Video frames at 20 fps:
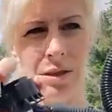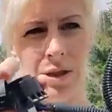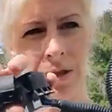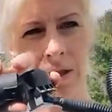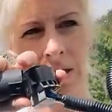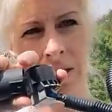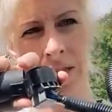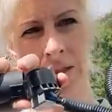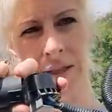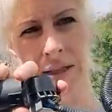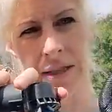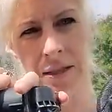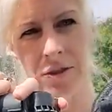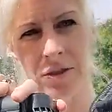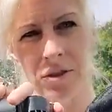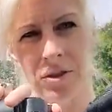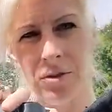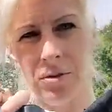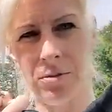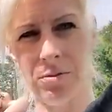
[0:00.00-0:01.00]
and then these
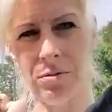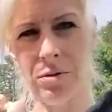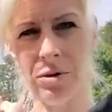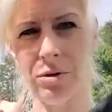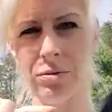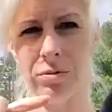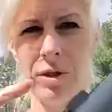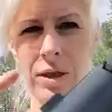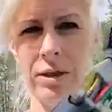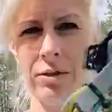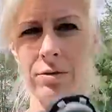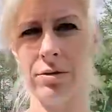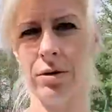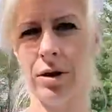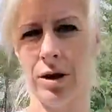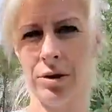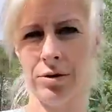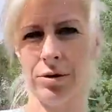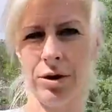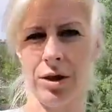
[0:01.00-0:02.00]
two go down
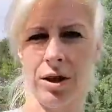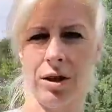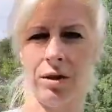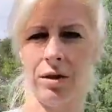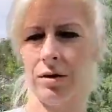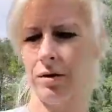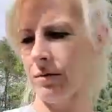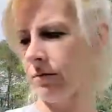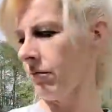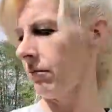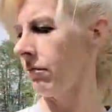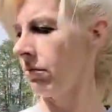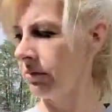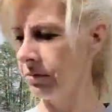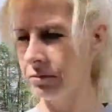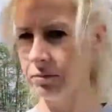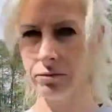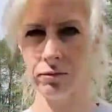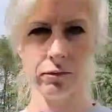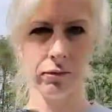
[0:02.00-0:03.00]
underneath.
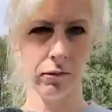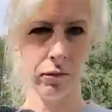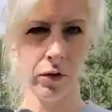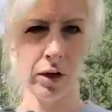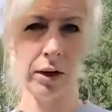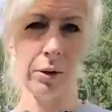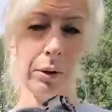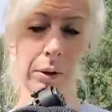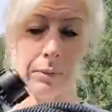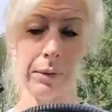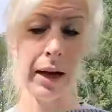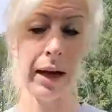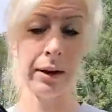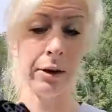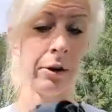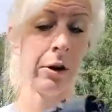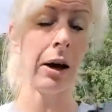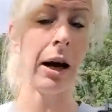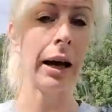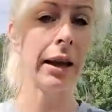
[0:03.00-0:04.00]
Anyway, I don't know.